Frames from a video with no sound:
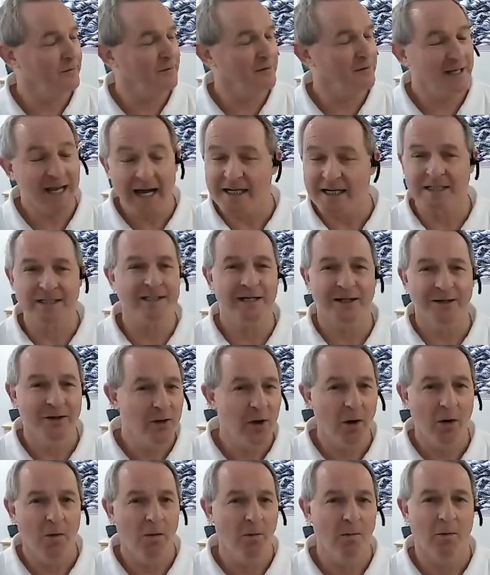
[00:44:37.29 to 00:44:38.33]
next to
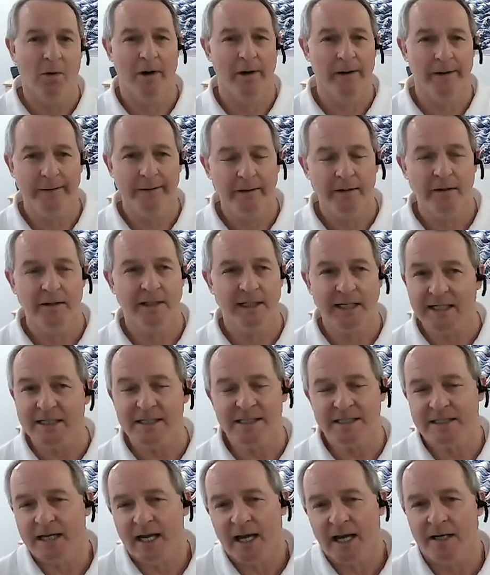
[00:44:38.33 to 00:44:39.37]
no one
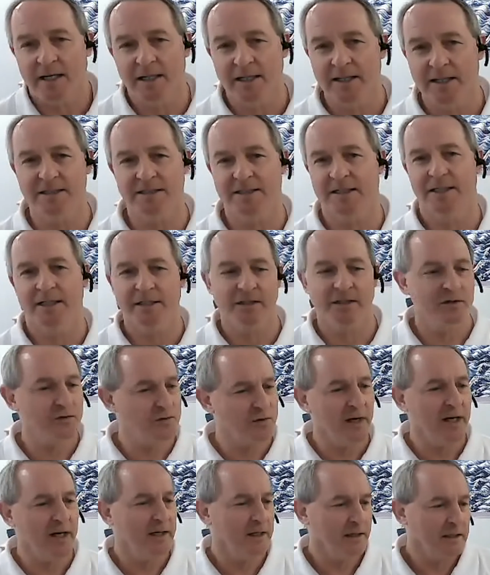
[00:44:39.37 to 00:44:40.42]
gets that unless they get the
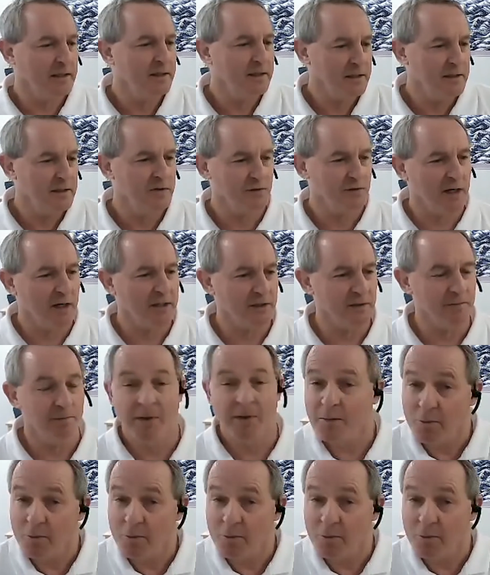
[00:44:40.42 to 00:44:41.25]
training and the instruction.